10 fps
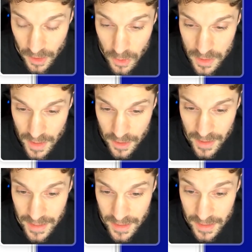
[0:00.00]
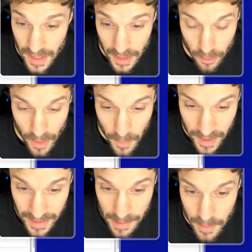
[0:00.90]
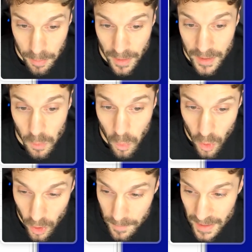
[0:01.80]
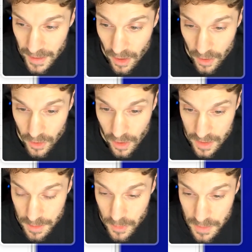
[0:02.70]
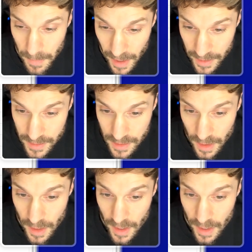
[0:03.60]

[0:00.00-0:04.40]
The newsletter is a great way to keep your brand warm and on your customers' minds.